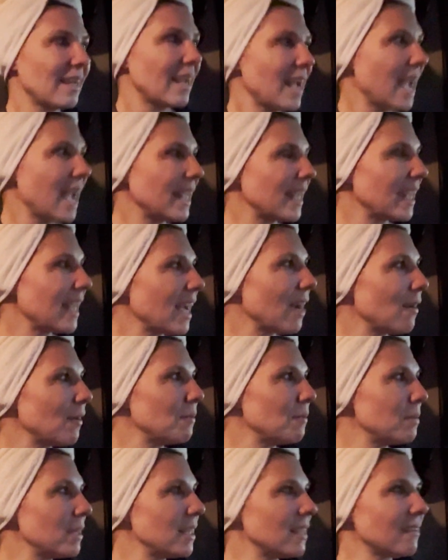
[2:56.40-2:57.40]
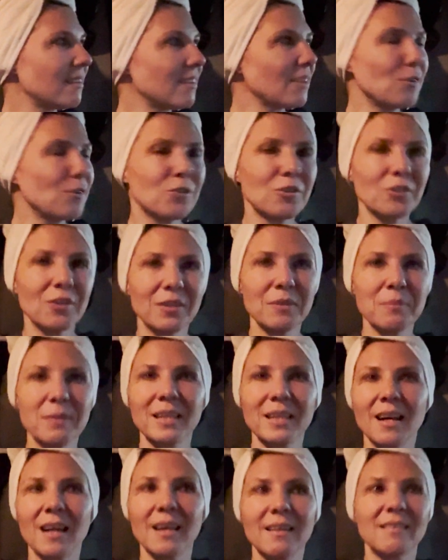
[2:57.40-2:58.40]
hanging out and being social. It'll be
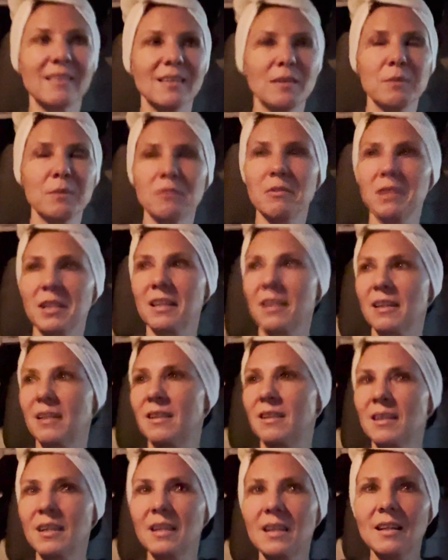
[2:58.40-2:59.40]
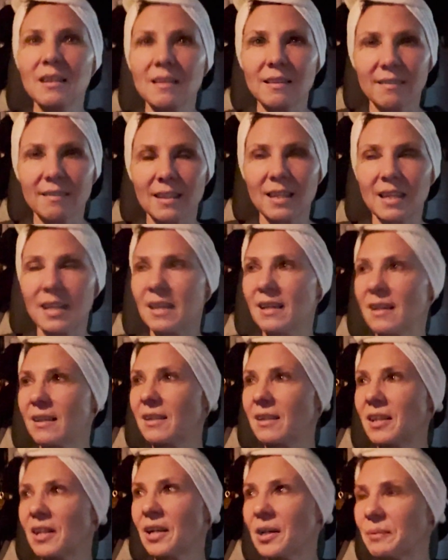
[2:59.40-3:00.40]
nice. It'll be really good to see,
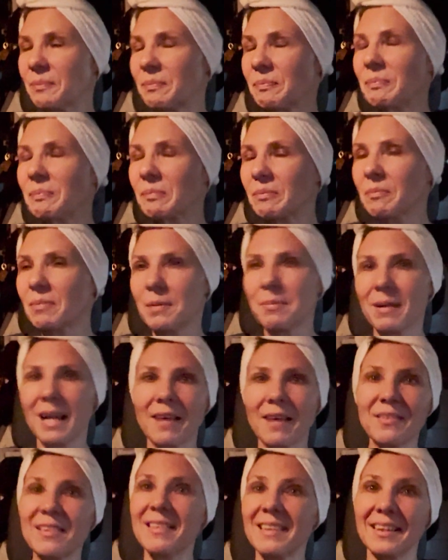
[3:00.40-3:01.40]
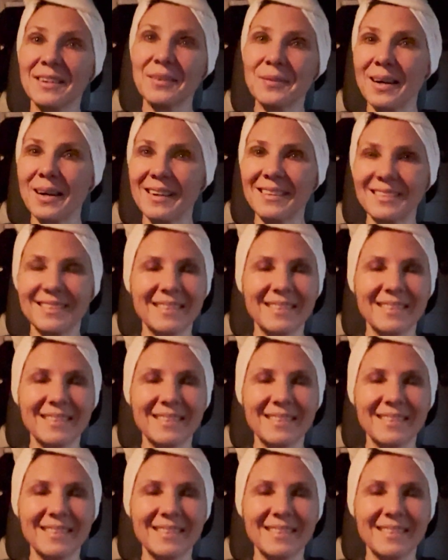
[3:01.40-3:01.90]
you know, people I haven't seen in a while.